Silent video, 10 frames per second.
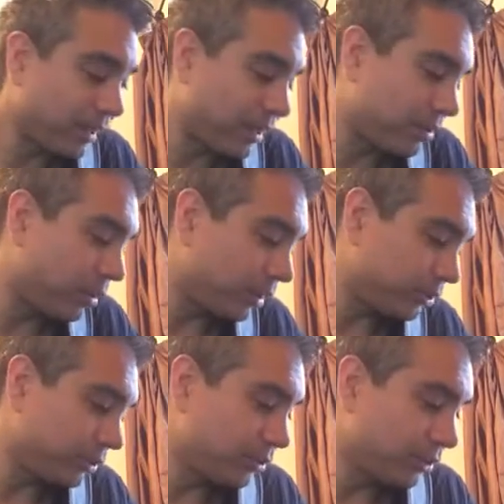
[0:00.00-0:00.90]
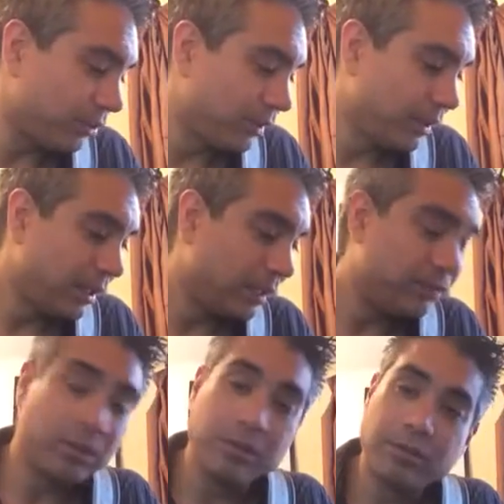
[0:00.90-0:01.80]
I got to caution you though,
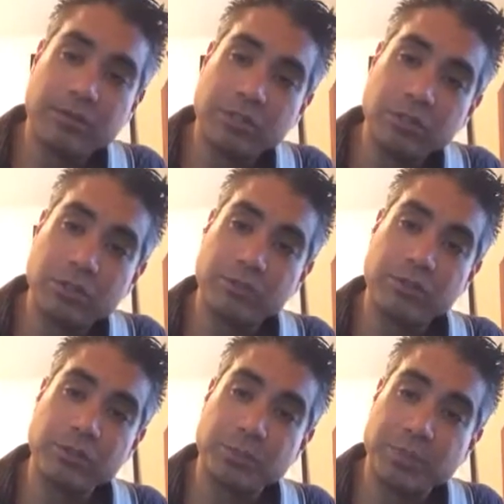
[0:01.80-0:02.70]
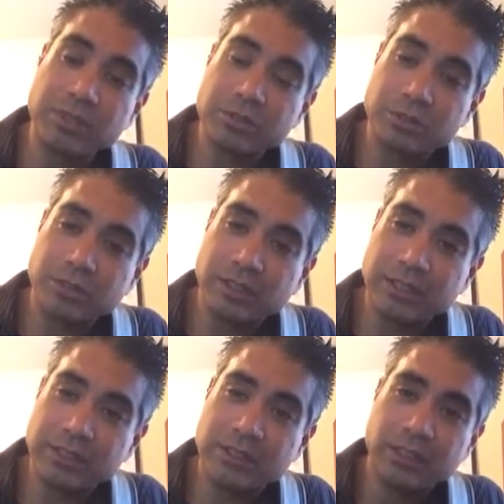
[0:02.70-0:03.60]
if you use bigger
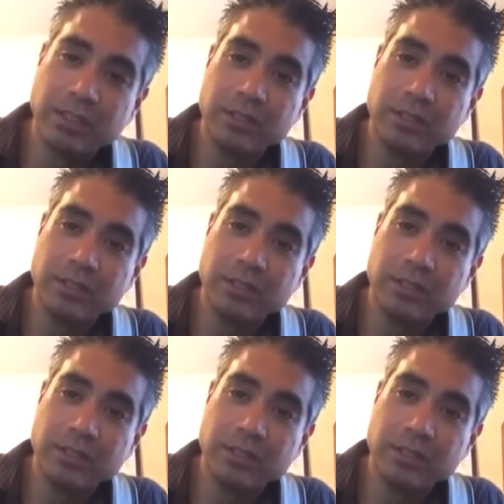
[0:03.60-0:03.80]
strings,